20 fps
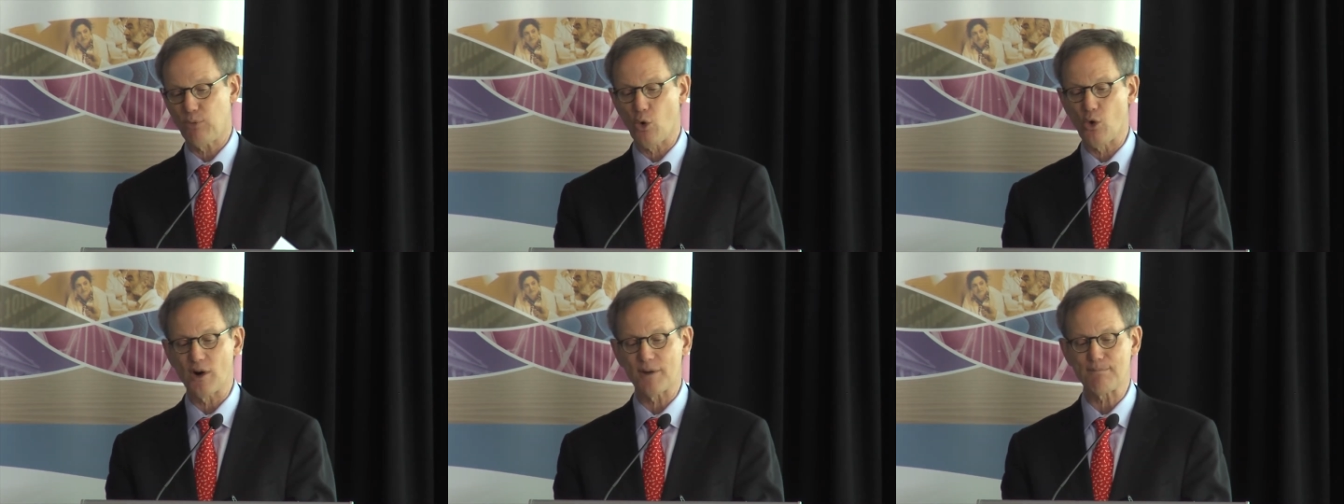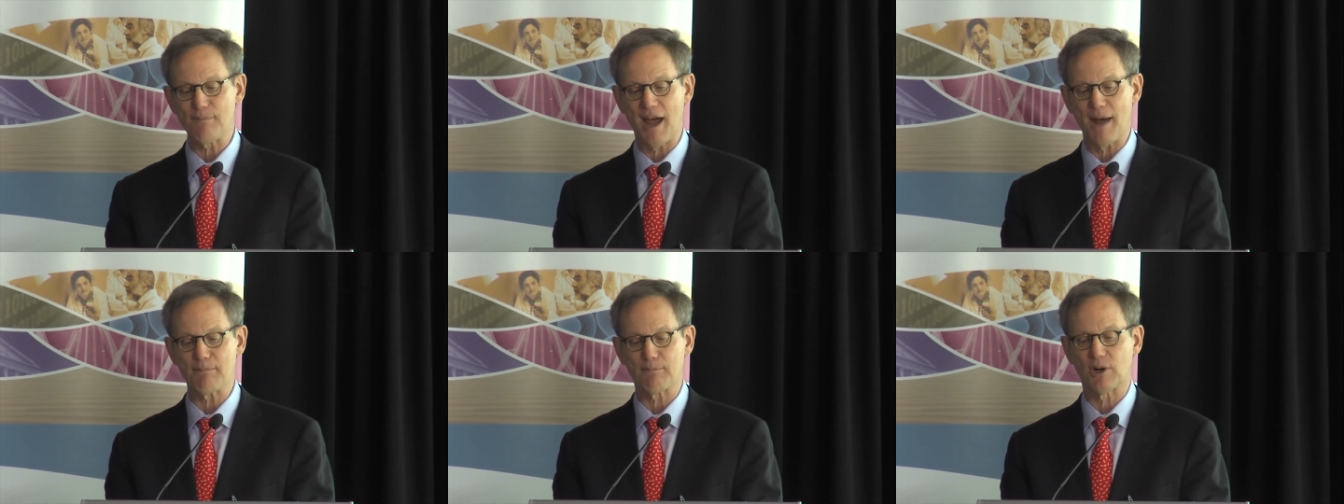
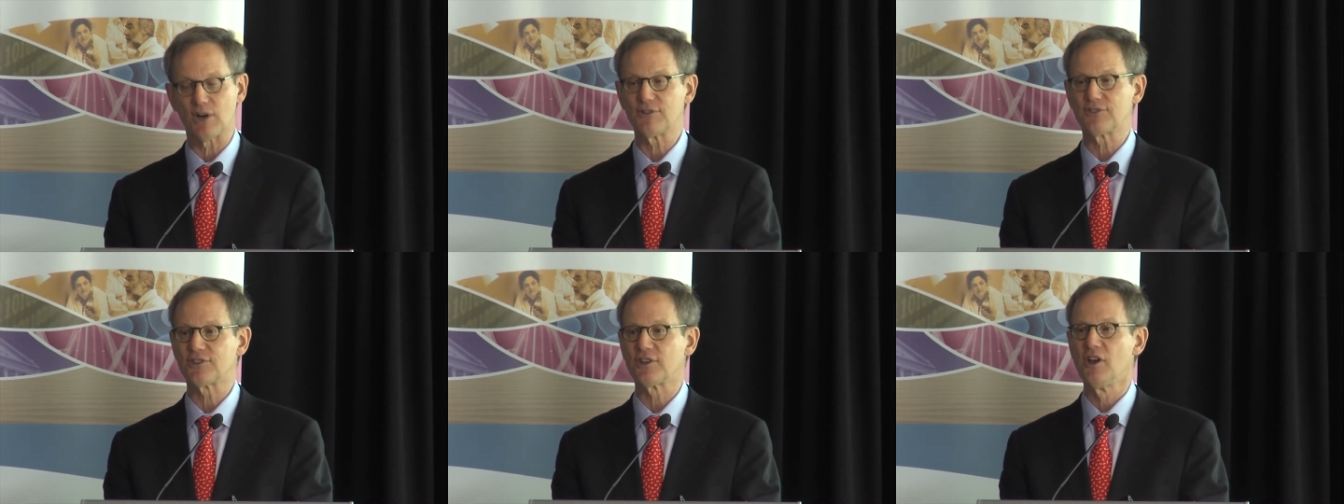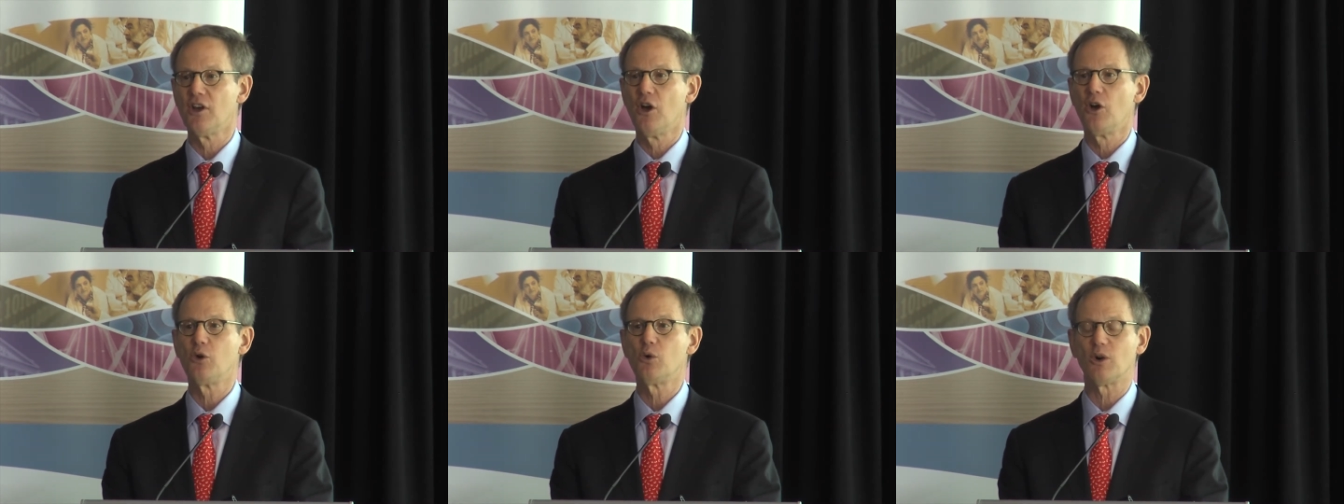board members
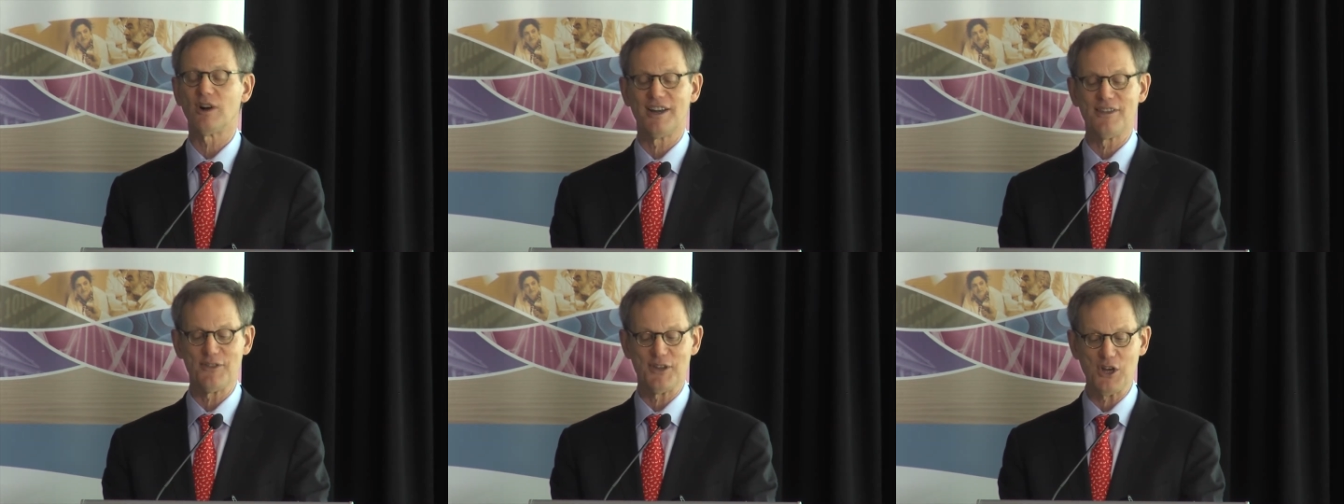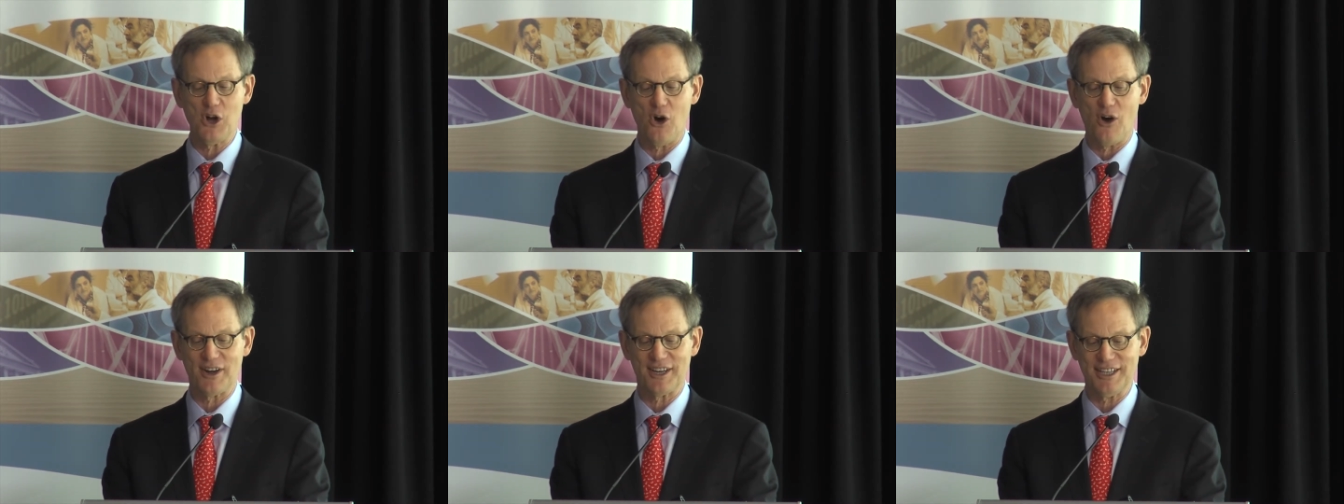who are in
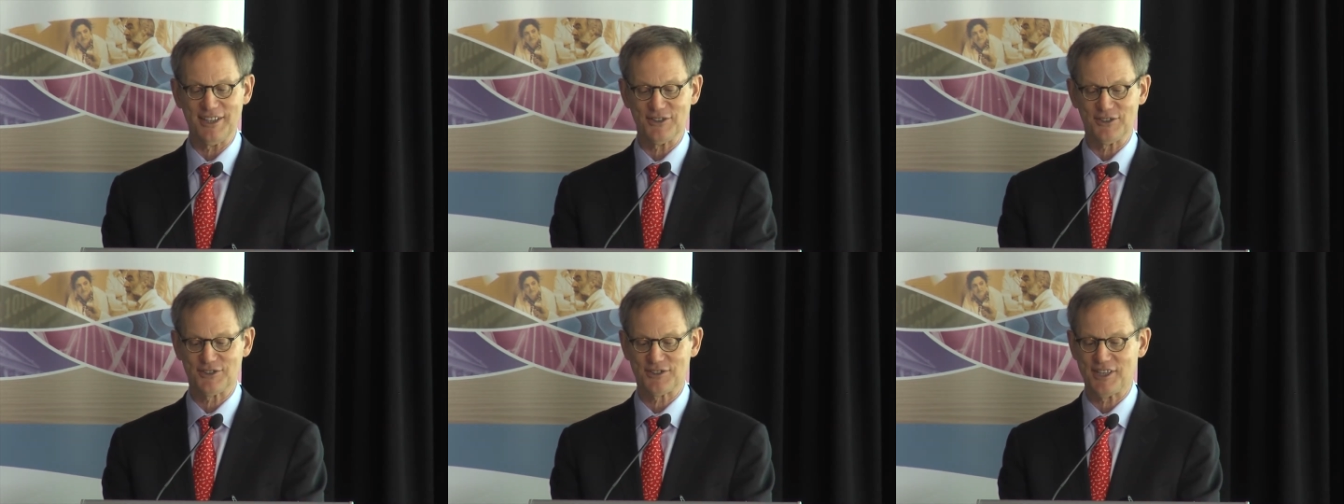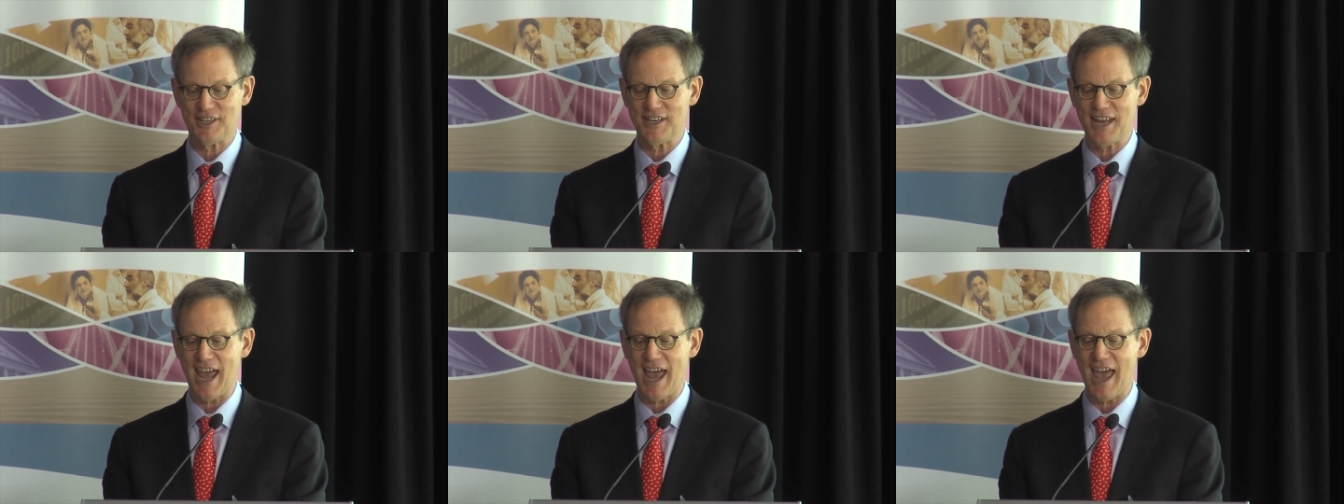the audience
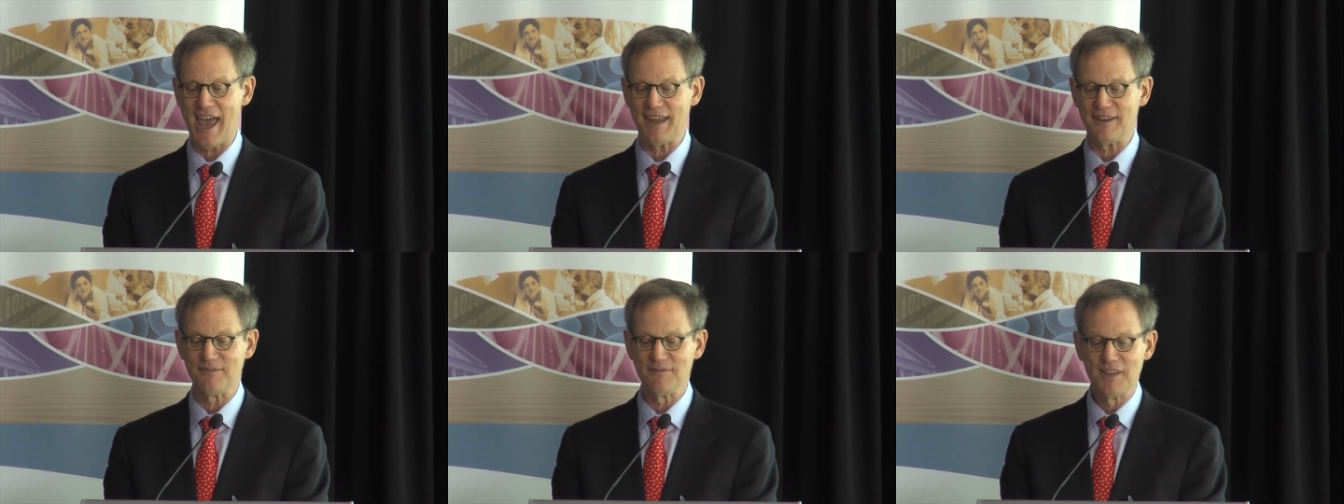today.